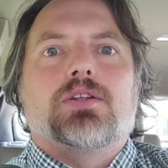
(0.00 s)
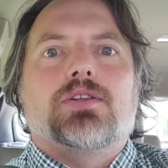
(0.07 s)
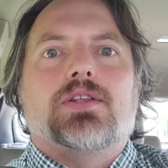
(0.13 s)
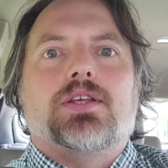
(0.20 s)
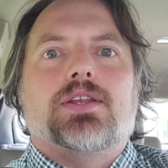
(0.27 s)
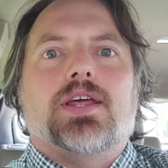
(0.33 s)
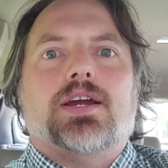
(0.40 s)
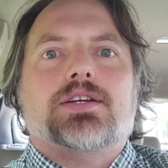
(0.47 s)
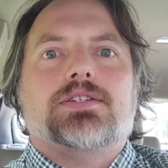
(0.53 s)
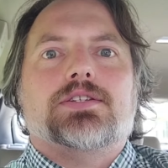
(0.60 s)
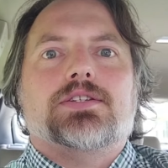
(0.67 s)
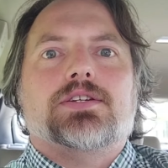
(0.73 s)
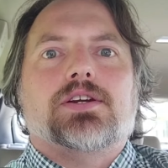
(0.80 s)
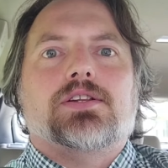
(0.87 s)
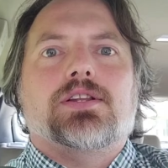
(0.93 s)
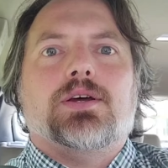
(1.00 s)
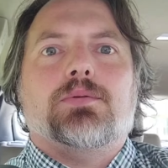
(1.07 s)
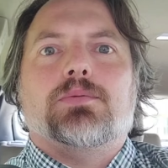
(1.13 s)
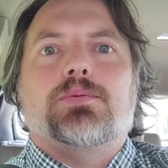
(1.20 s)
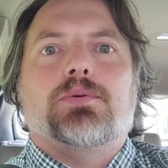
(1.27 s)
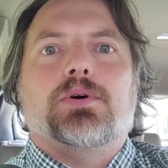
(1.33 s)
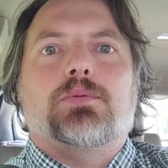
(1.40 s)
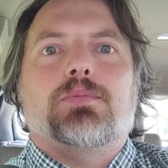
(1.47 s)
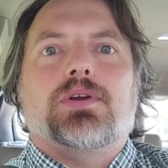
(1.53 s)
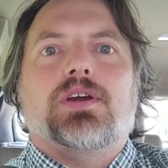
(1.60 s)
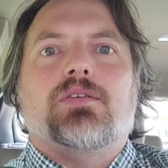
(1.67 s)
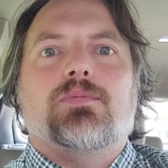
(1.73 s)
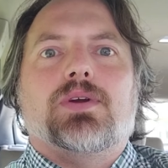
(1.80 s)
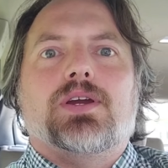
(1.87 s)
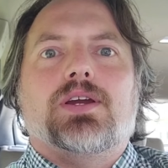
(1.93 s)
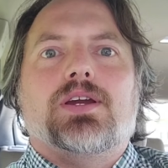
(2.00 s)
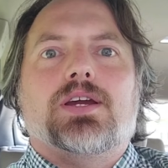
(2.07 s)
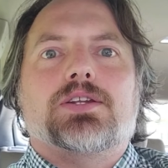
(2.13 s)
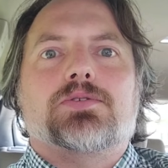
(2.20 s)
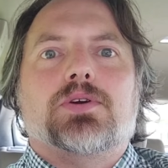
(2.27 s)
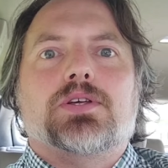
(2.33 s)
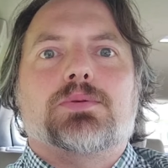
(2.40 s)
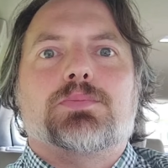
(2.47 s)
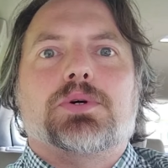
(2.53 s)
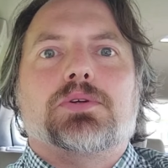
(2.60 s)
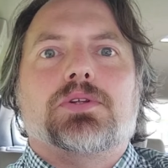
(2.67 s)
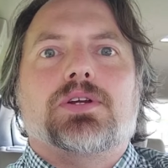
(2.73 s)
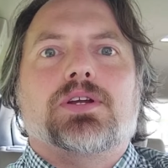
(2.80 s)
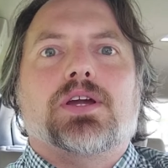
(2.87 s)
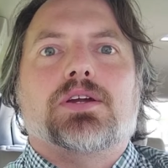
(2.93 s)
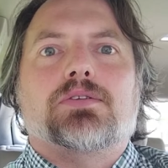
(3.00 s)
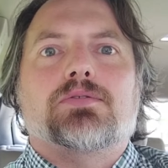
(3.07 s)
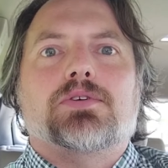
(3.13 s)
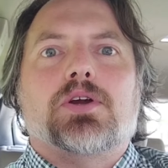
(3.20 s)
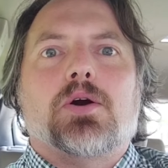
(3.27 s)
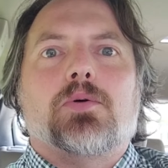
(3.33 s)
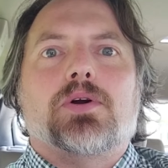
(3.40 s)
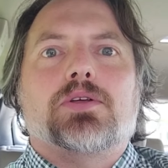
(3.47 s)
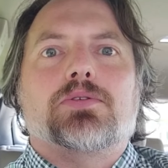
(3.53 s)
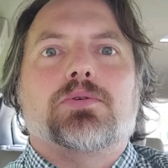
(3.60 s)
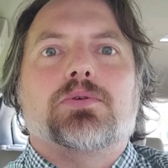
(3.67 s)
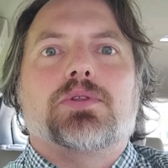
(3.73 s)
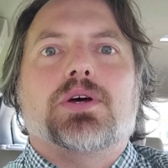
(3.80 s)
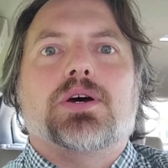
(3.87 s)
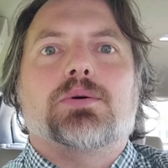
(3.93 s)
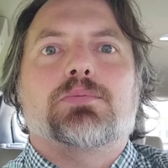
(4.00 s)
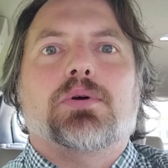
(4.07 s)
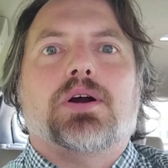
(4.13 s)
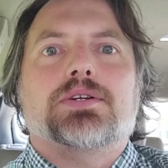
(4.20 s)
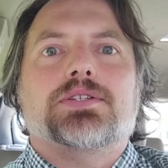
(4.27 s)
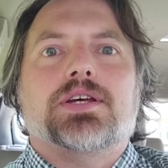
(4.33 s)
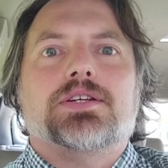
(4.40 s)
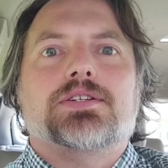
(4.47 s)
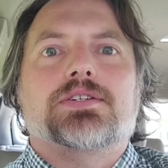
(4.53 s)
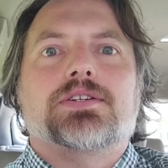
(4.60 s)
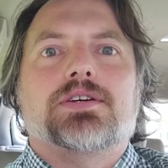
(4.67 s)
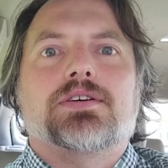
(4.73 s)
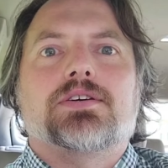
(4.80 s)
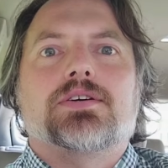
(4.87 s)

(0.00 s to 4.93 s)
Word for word: the next clip will be of me entering the building and going through the process.